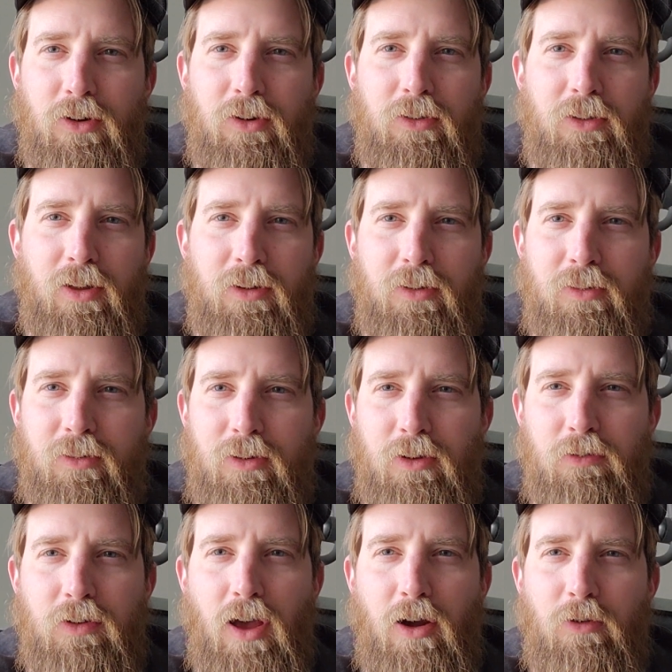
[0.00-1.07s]
And then
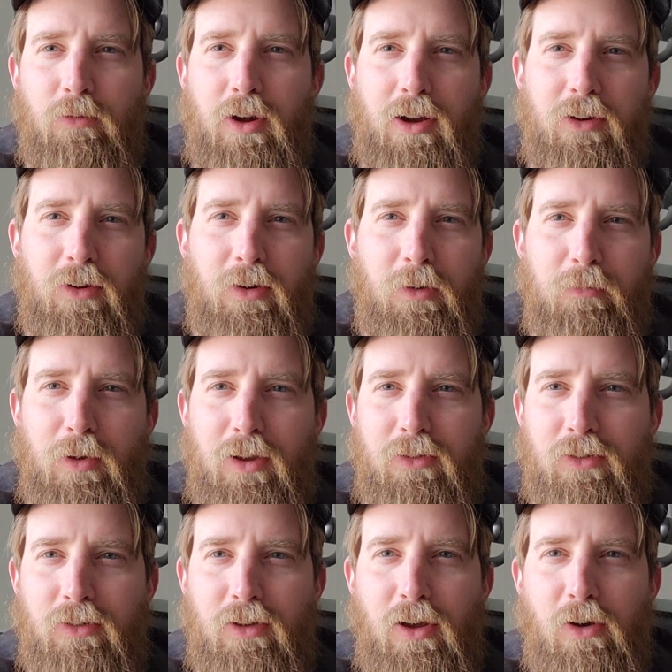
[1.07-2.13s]
you've got a record of
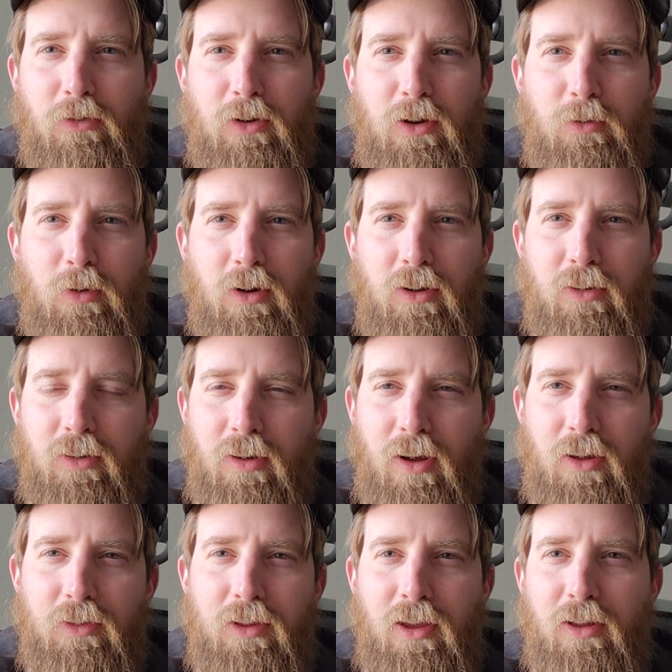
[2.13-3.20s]
basically owning one
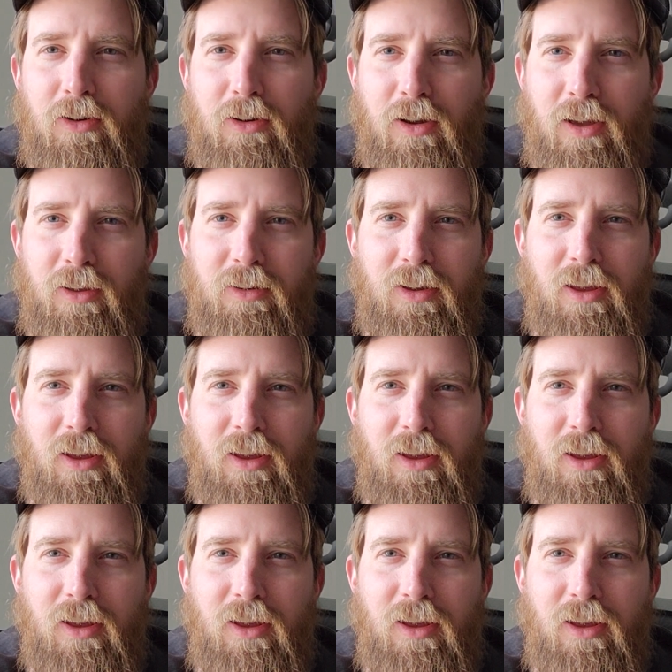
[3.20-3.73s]
on the internet,